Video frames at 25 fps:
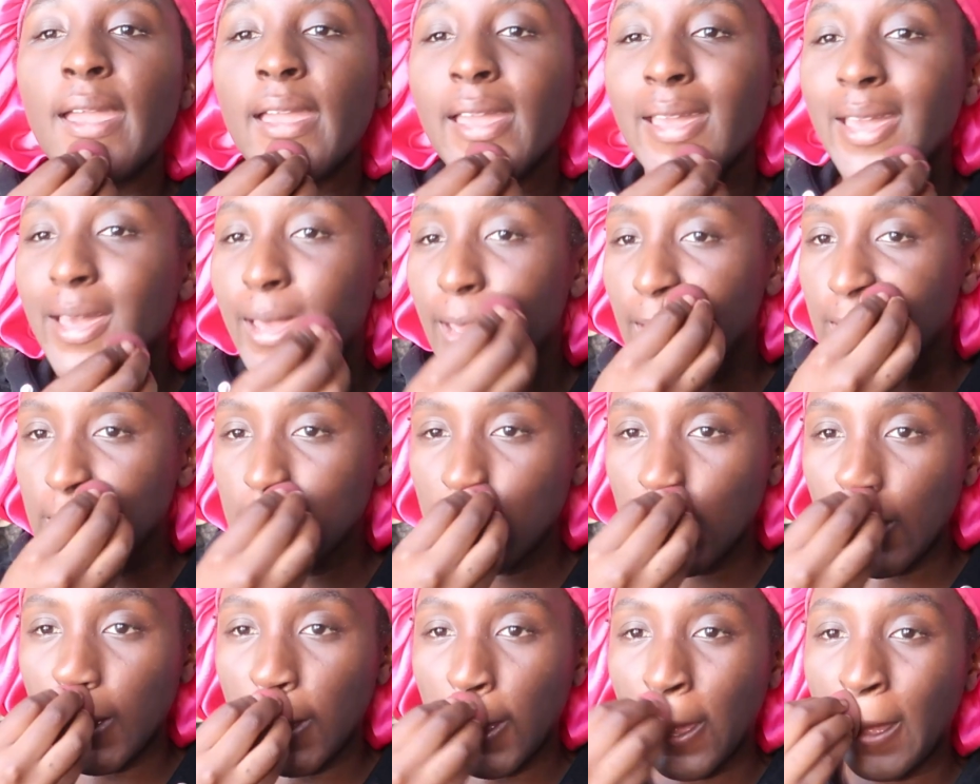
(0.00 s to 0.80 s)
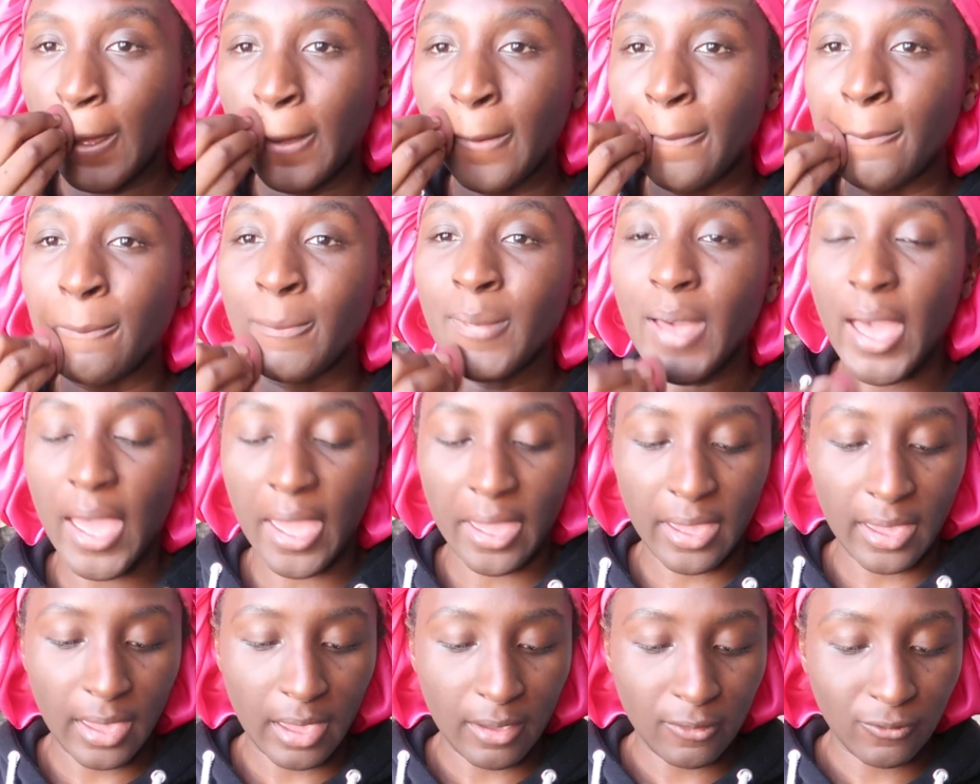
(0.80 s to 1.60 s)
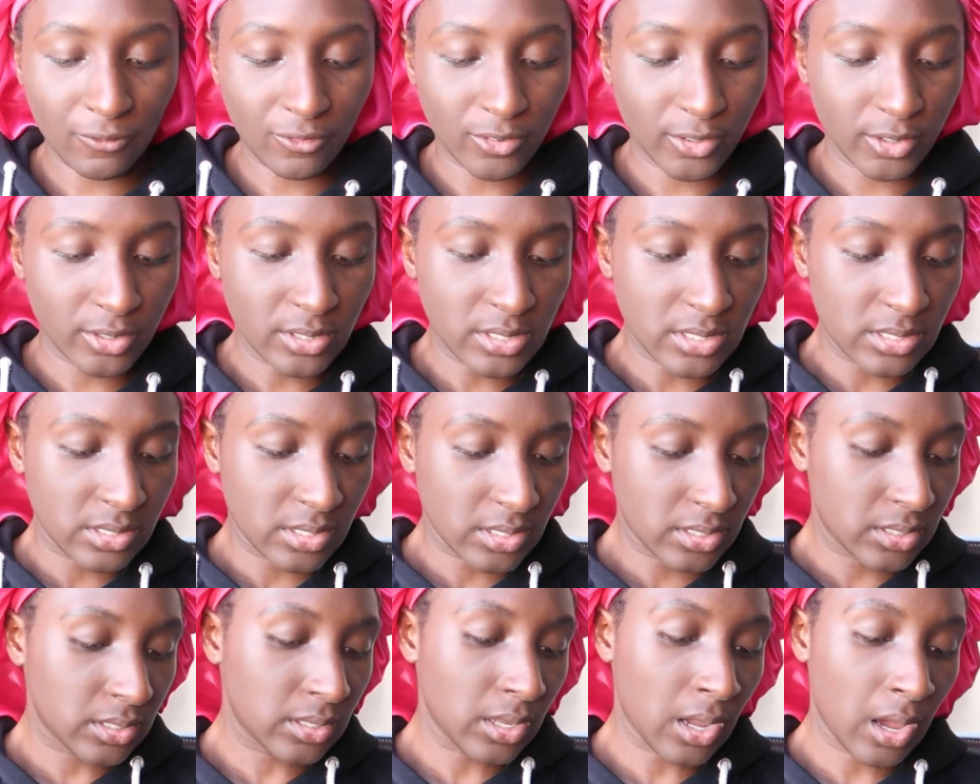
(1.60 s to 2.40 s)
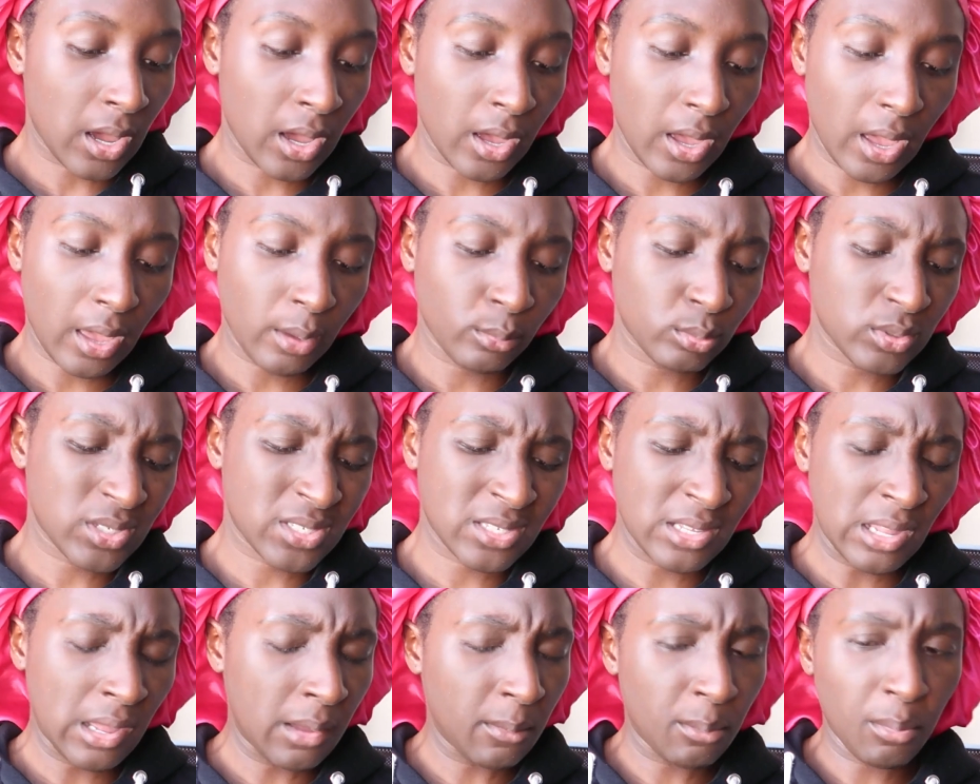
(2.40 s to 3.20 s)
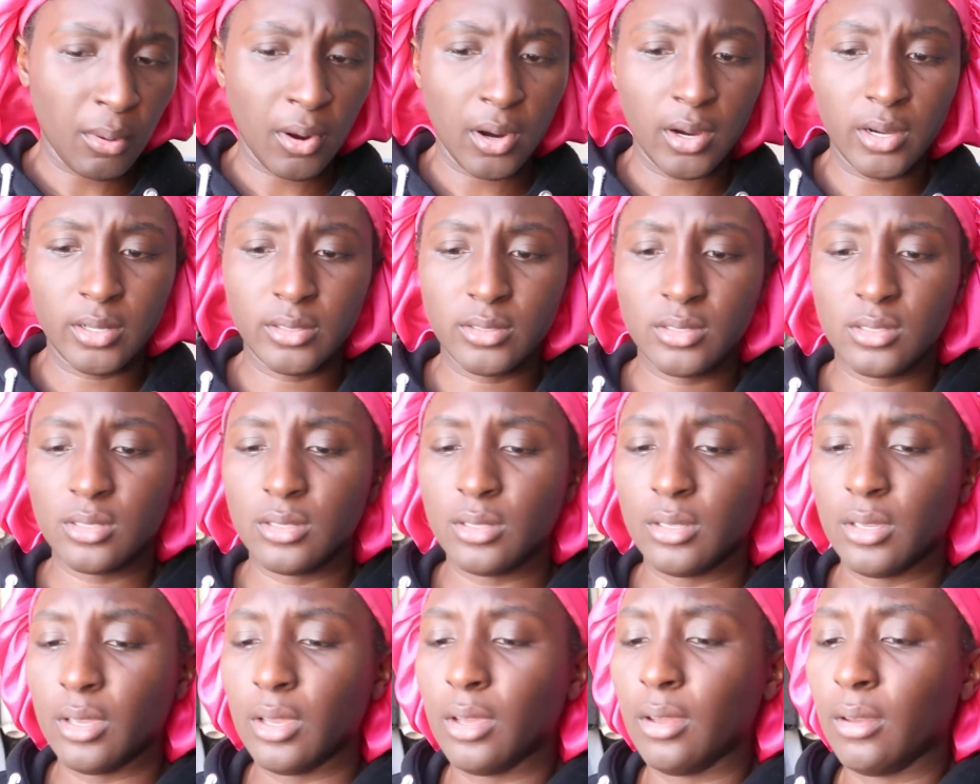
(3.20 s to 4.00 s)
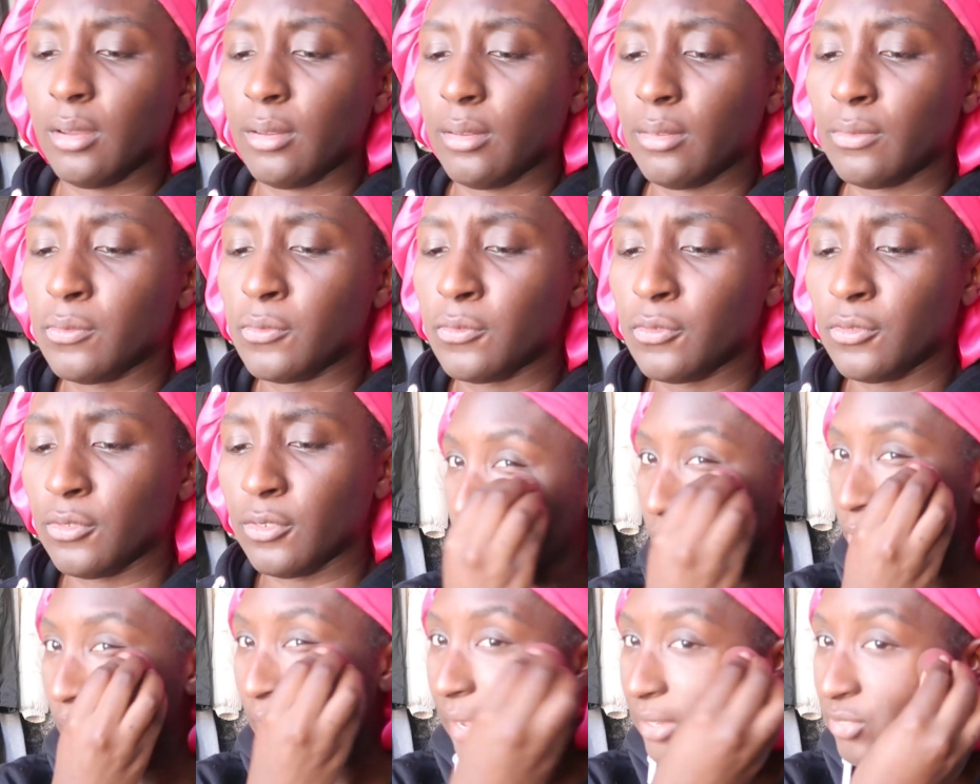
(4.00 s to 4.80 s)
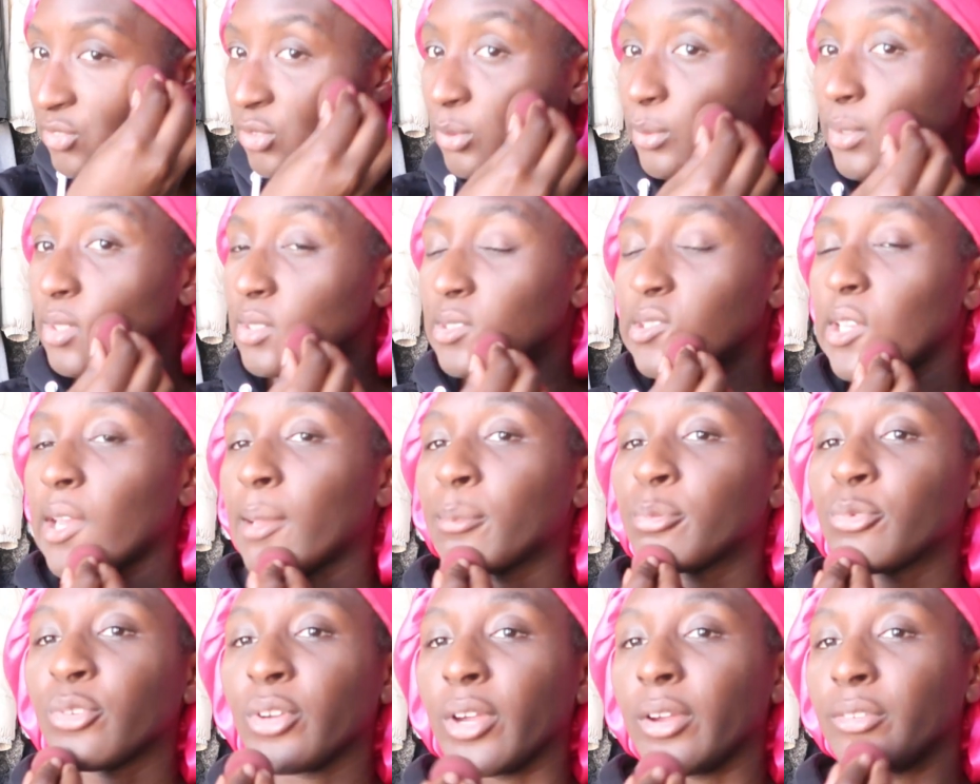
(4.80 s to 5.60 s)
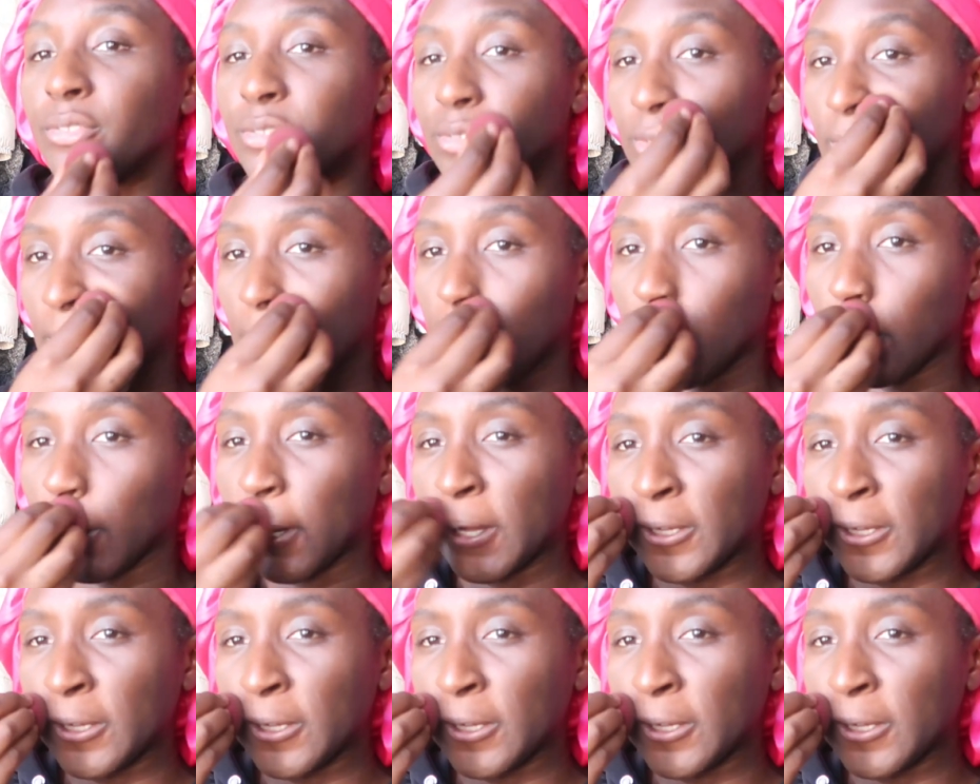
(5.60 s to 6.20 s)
and I at first I was not part of a graduate chapter after I